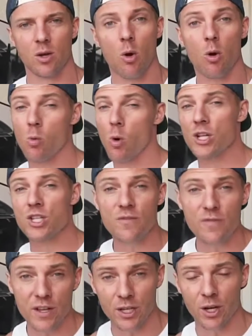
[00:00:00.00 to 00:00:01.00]
or watch a
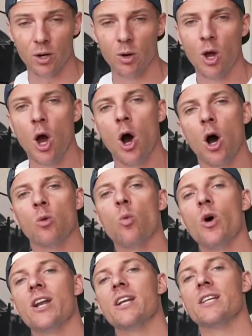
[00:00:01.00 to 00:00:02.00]
video on
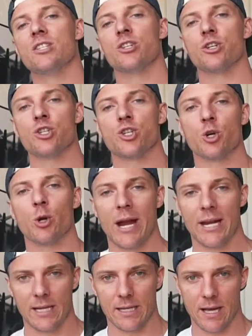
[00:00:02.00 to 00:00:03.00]
what it is you're
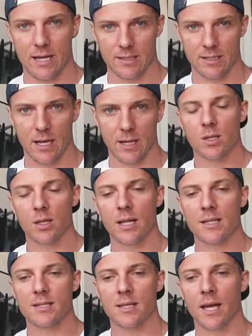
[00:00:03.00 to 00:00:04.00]
training that day. So
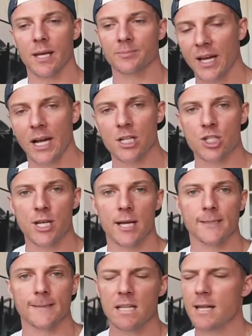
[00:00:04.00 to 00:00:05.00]
let's say I got chest.